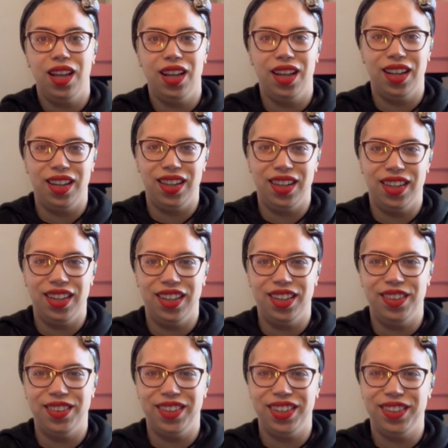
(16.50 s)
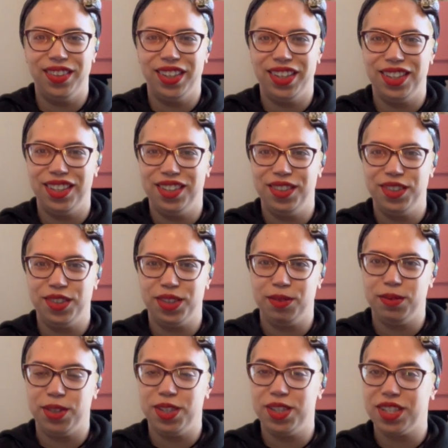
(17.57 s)
Hello, hello, hello,
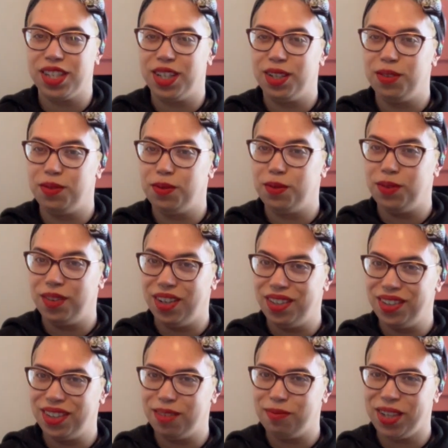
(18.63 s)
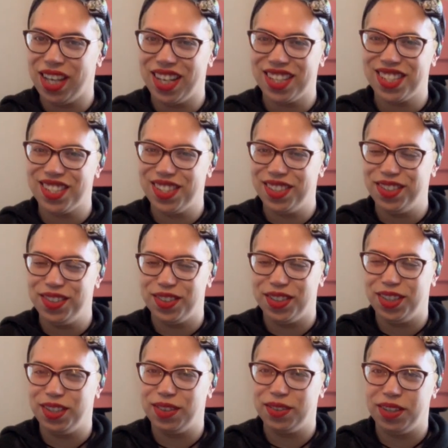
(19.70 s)
dreamers, and welcome back to
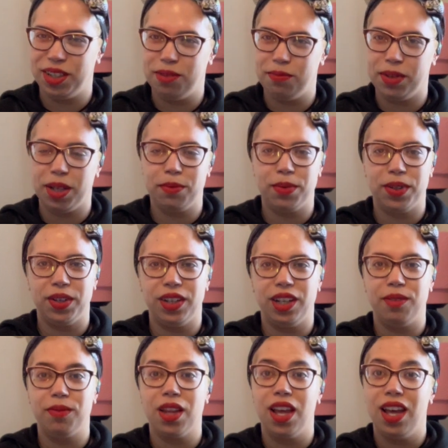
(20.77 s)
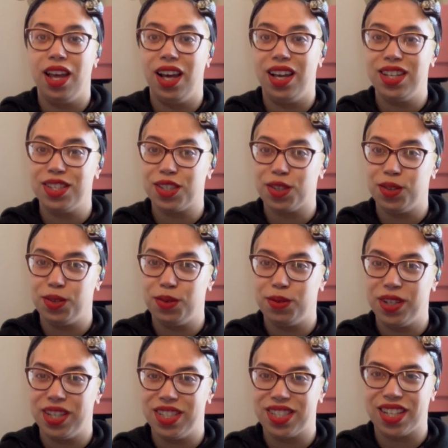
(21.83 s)
Dream Queen by Perla. As
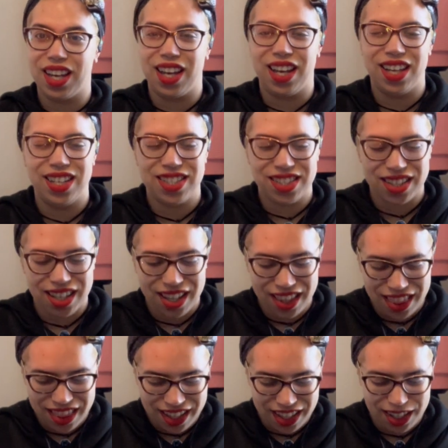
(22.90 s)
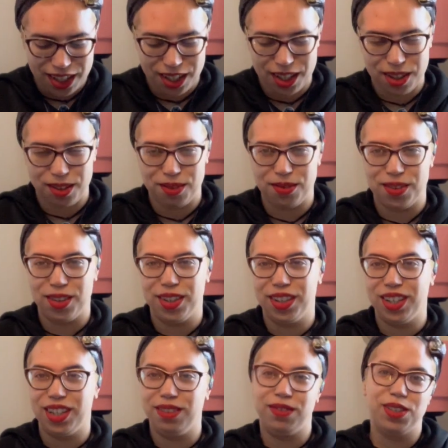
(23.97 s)
always, guys, thank you for
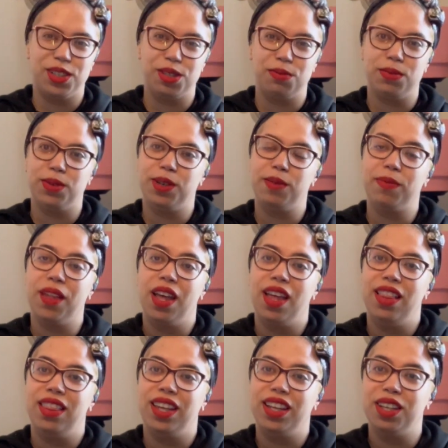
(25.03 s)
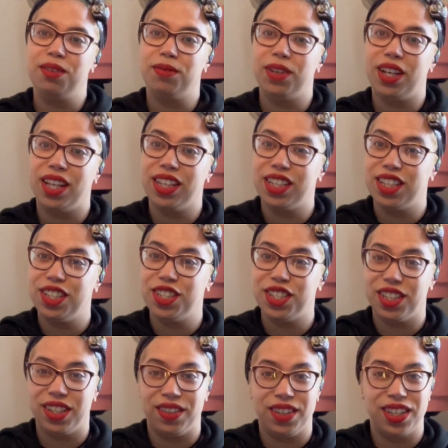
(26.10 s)
your love and support. Thank you for liking,
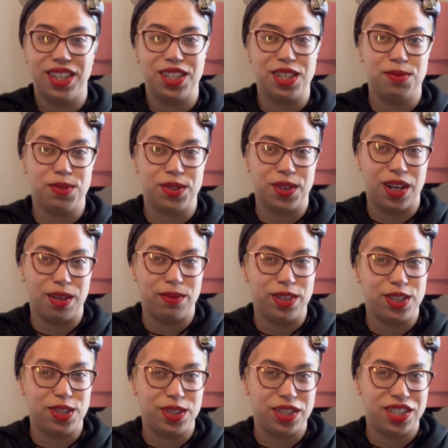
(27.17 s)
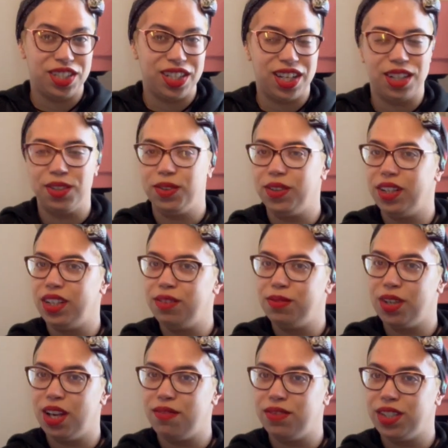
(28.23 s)
sharing, and subscribing to the channel. And if
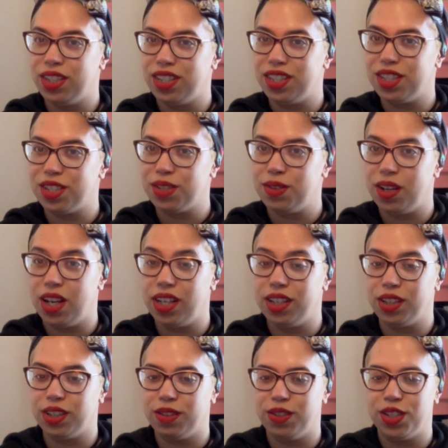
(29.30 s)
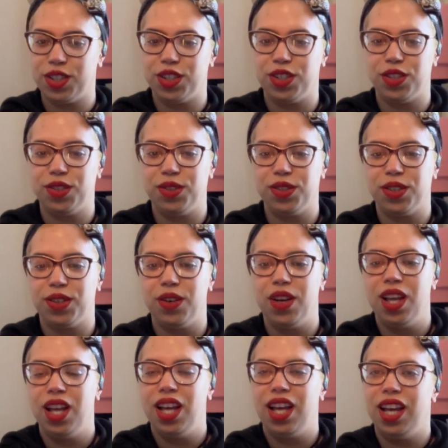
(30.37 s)
you haven't done so, I encourage you to do so.
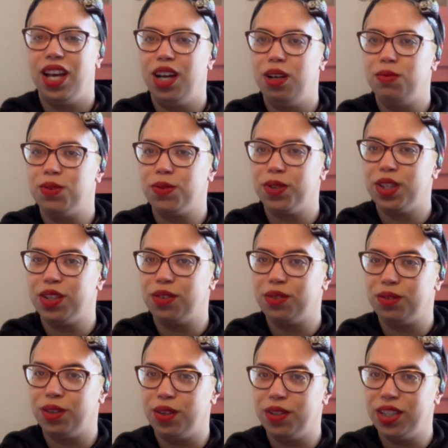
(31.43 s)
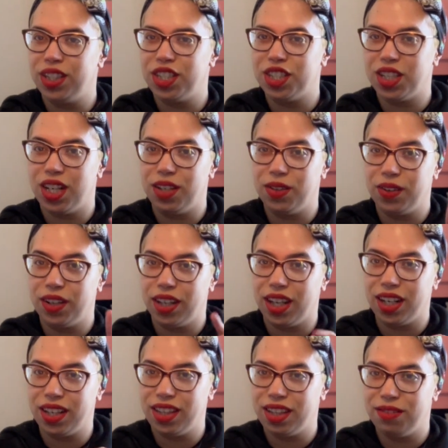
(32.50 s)
It helps with growing the channel,
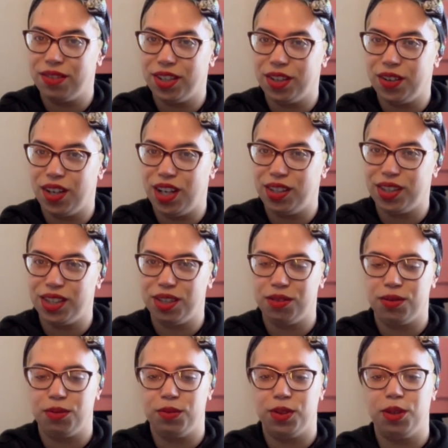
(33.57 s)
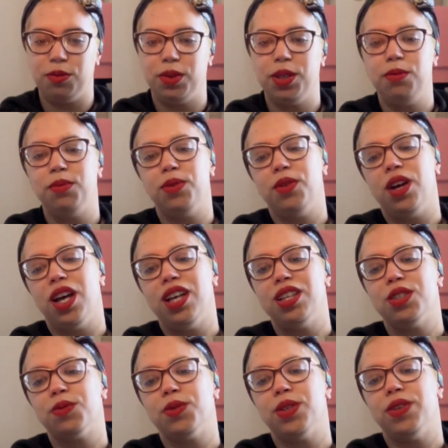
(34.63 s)
getting the video out there for more people,
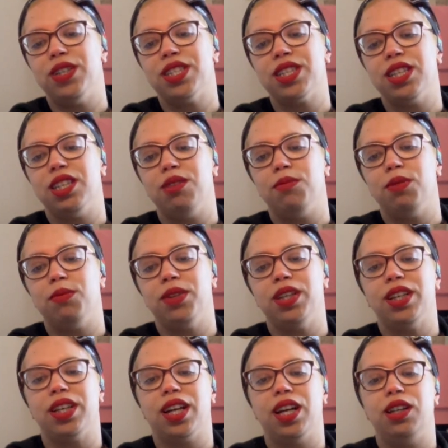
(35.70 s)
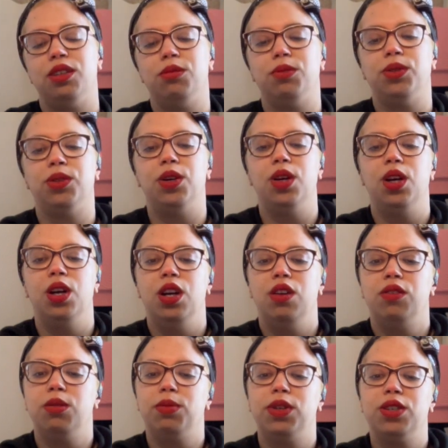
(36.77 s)
as well as keeping me accountable.
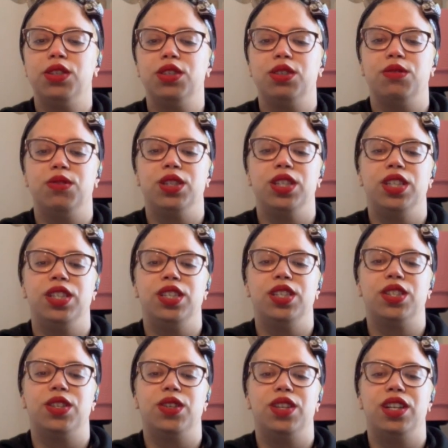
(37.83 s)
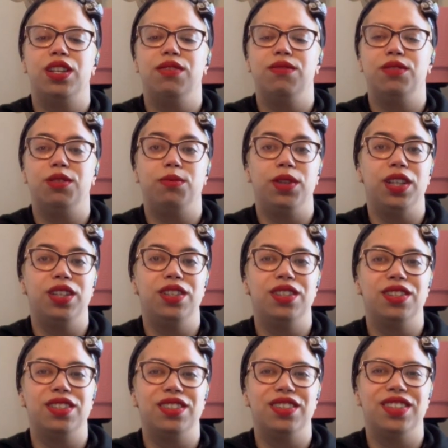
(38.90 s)
For personal readings, all that
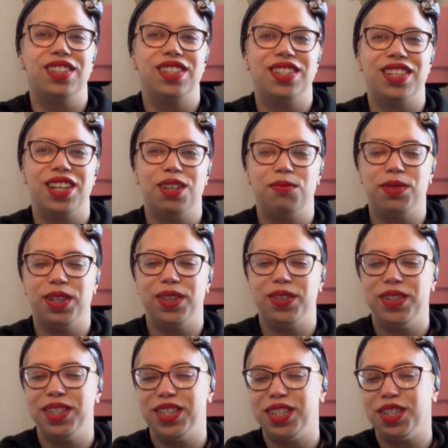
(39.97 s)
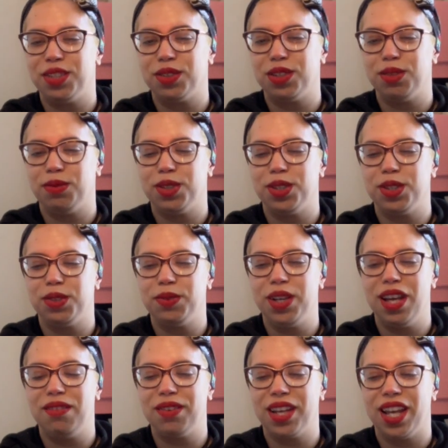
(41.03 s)
information is down below in the description. So we
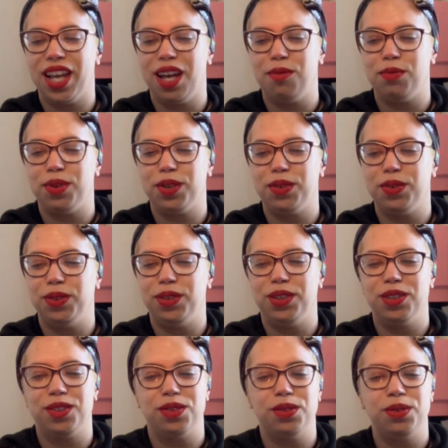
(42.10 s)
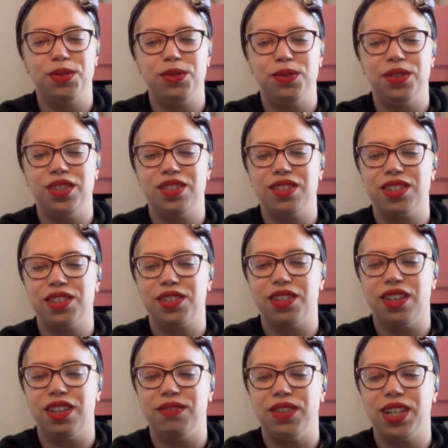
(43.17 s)
have Capricorns. Ooh, this looks
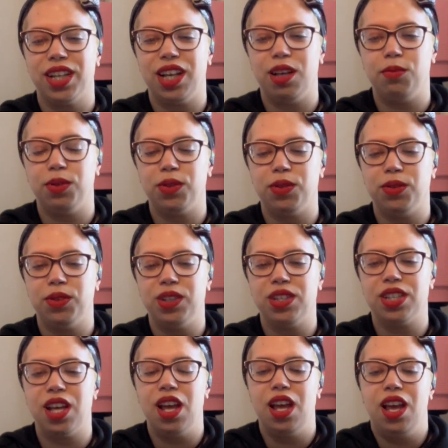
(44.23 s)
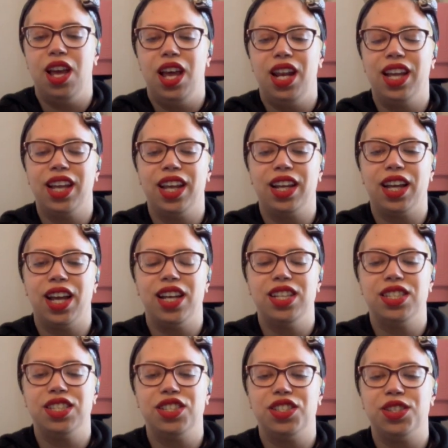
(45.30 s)
lovely, Capricorns. And again,
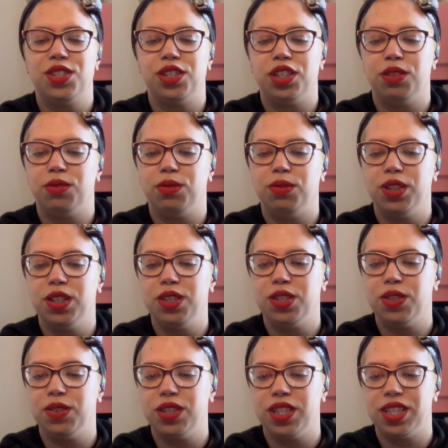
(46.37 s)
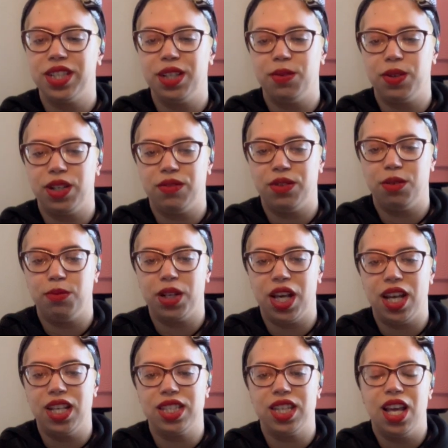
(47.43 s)
guys, these are general readings, so only take whatever
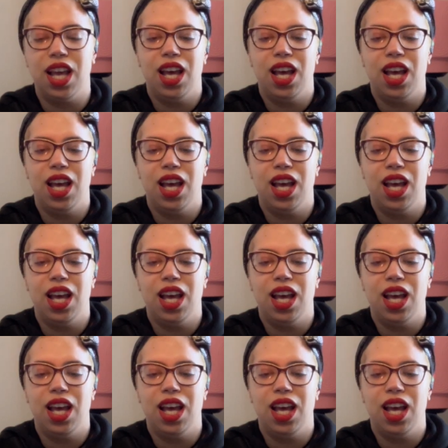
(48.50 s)
applies.